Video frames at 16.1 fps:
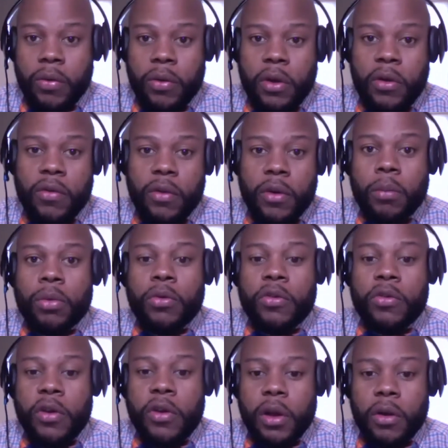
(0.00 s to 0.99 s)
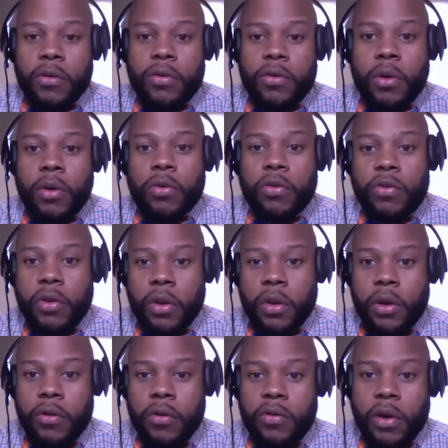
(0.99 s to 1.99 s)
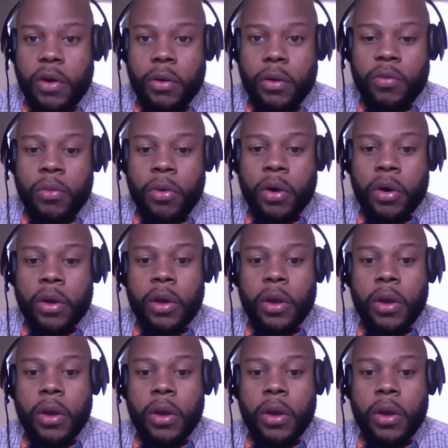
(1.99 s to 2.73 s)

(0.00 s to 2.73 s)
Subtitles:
These numbers tell us that we're still in a seller's market,